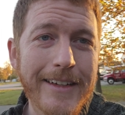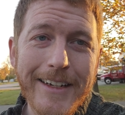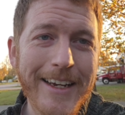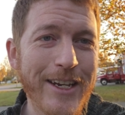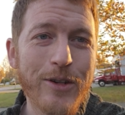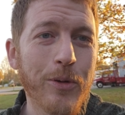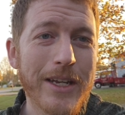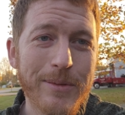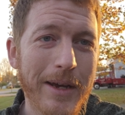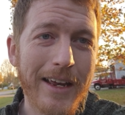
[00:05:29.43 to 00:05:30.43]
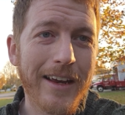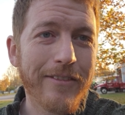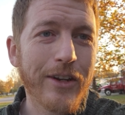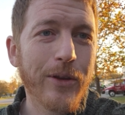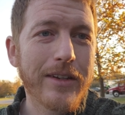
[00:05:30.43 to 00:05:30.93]
He's a whiz, man. I've
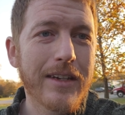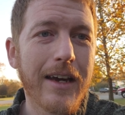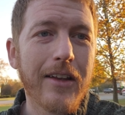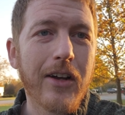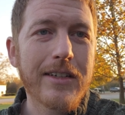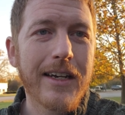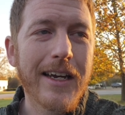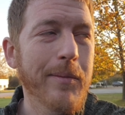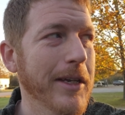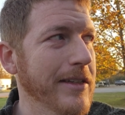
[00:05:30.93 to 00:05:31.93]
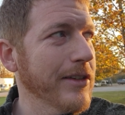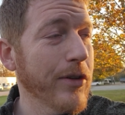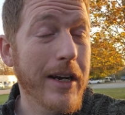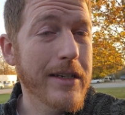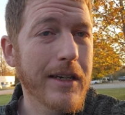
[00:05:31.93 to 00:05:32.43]
known this guy a long time. It's
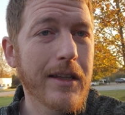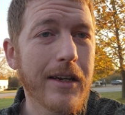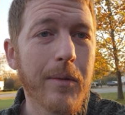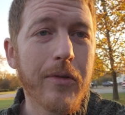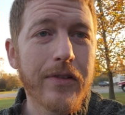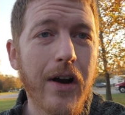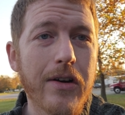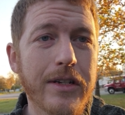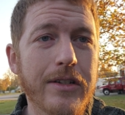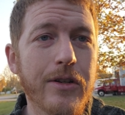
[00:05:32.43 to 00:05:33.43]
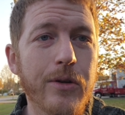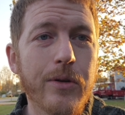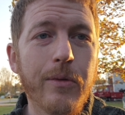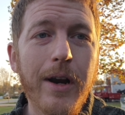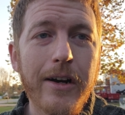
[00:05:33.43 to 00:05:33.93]
crazy. The number of cars he's tuned,
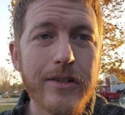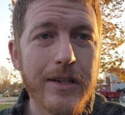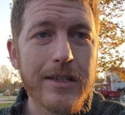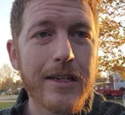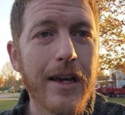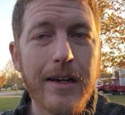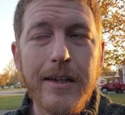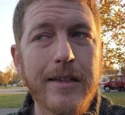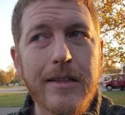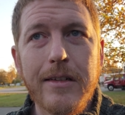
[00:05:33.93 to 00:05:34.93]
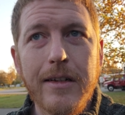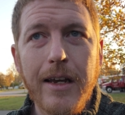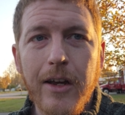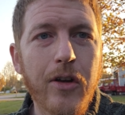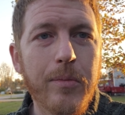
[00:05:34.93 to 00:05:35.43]
the records he's set, it
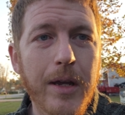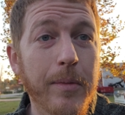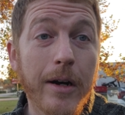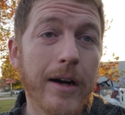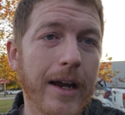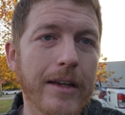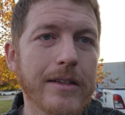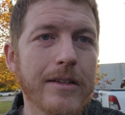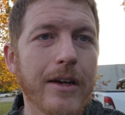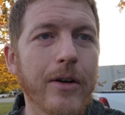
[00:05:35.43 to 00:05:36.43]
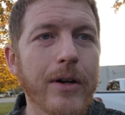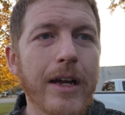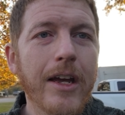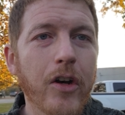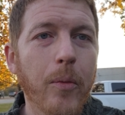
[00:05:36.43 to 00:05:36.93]
couldn't be in better hands. So
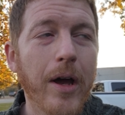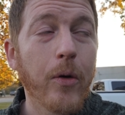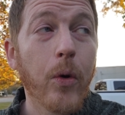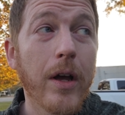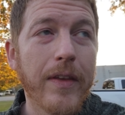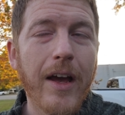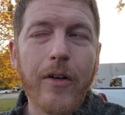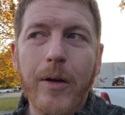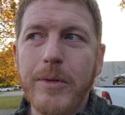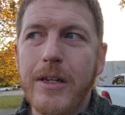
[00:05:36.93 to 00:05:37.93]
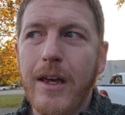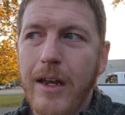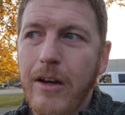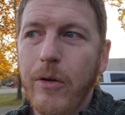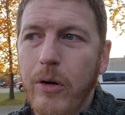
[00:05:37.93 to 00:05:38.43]
no matter what the outcome today, I
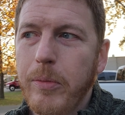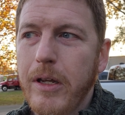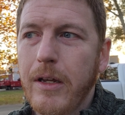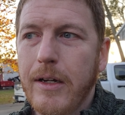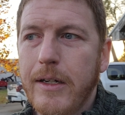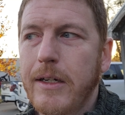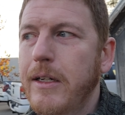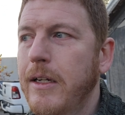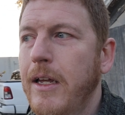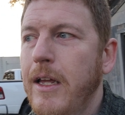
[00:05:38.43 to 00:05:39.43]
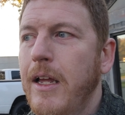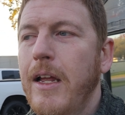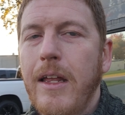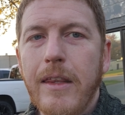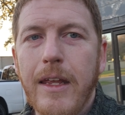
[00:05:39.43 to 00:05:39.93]
know it'll be
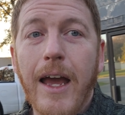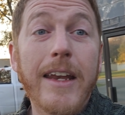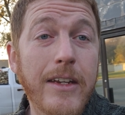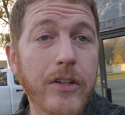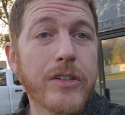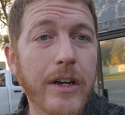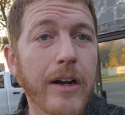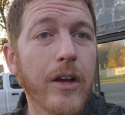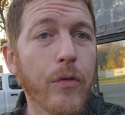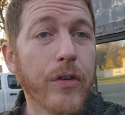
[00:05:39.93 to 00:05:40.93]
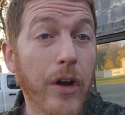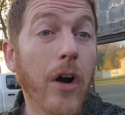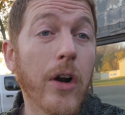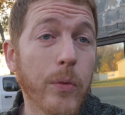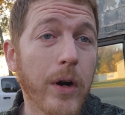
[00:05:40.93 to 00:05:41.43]
the ideal scenario for the
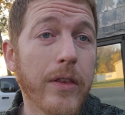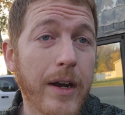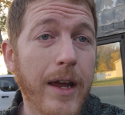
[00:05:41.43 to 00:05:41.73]
hardware that I